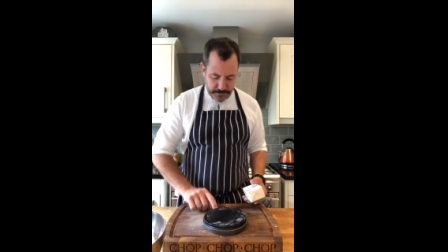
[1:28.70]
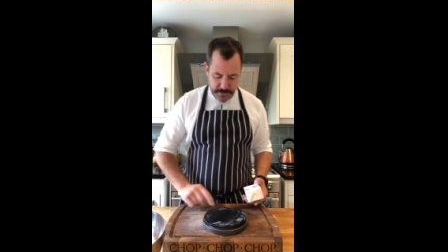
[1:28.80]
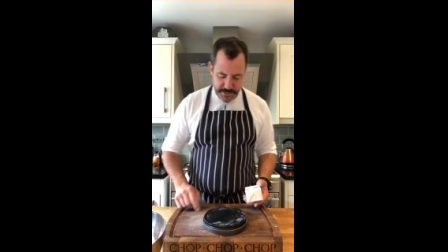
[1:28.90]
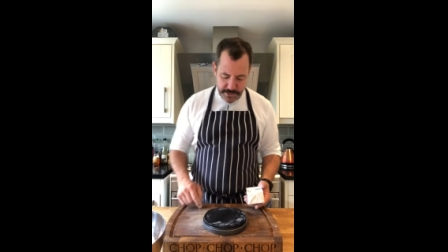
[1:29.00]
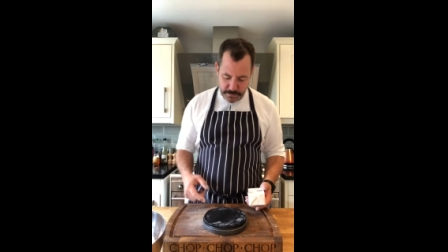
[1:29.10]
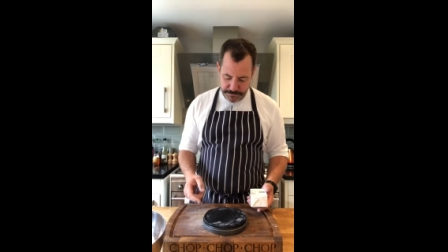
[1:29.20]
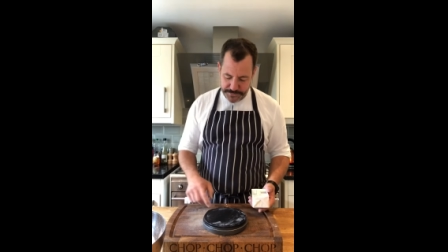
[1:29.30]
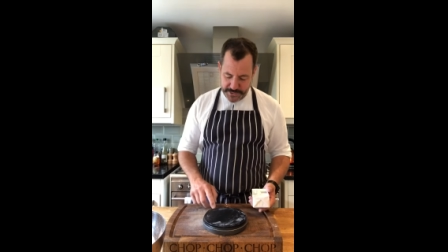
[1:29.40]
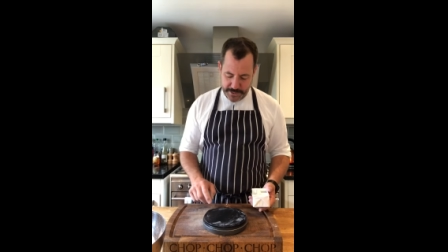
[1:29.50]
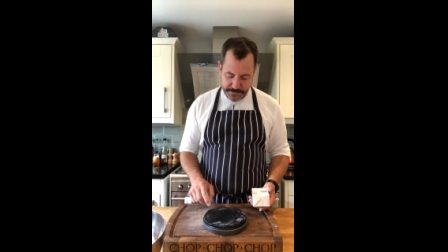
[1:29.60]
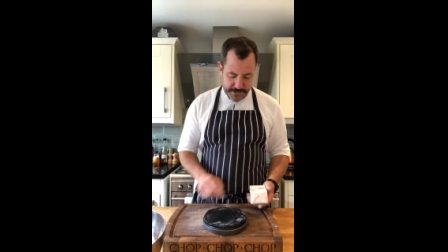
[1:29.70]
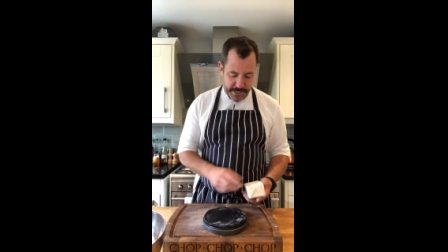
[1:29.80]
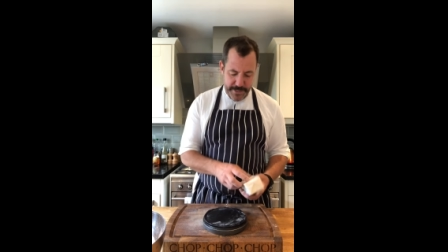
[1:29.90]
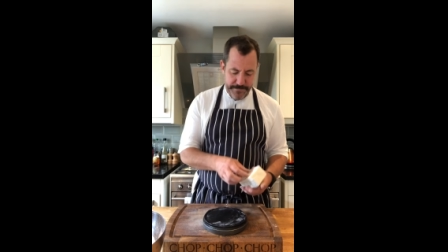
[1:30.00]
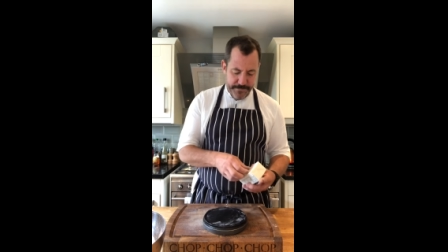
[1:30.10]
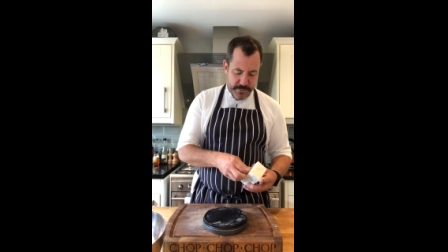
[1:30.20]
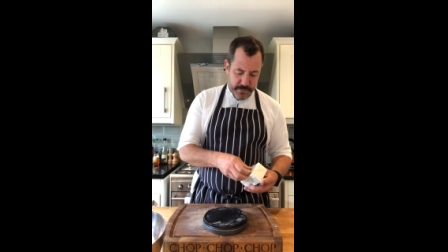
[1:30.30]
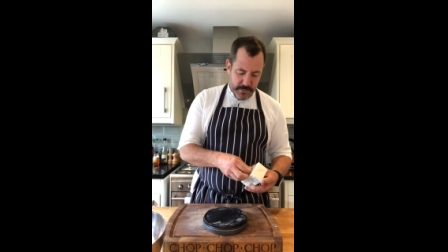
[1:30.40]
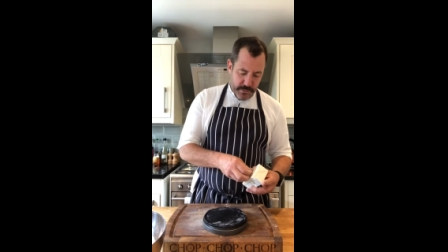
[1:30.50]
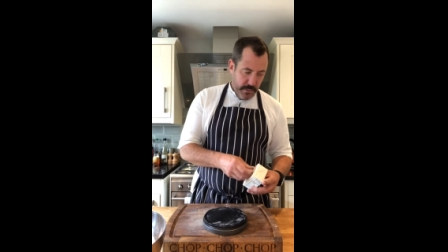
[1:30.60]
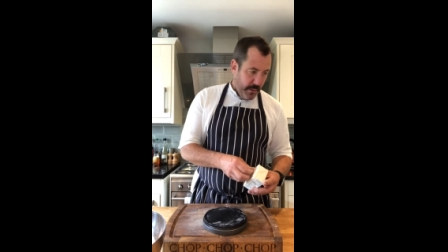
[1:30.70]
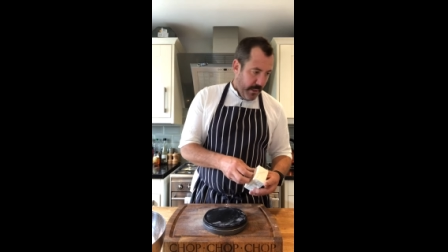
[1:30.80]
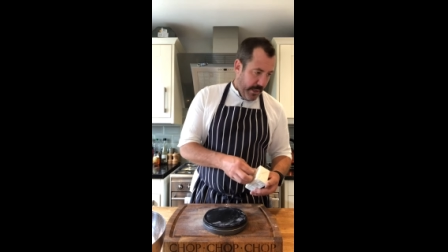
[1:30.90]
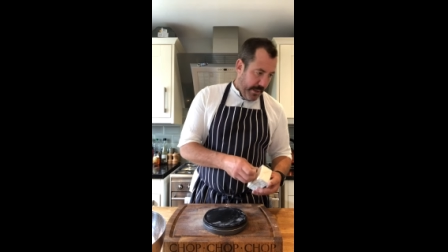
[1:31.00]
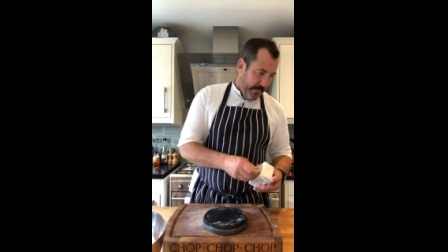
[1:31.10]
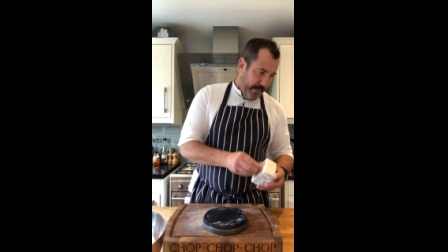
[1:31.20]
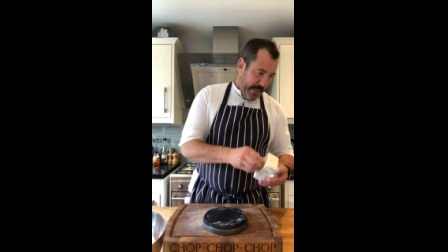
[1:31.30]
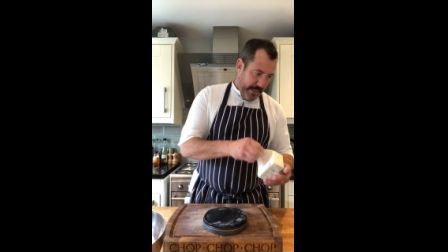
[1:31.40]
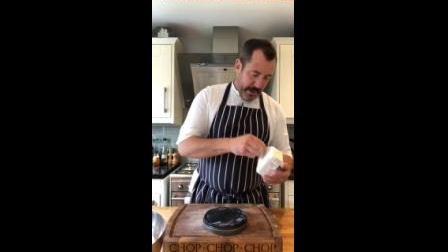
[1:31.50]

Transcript: Zero off the scales again. And we need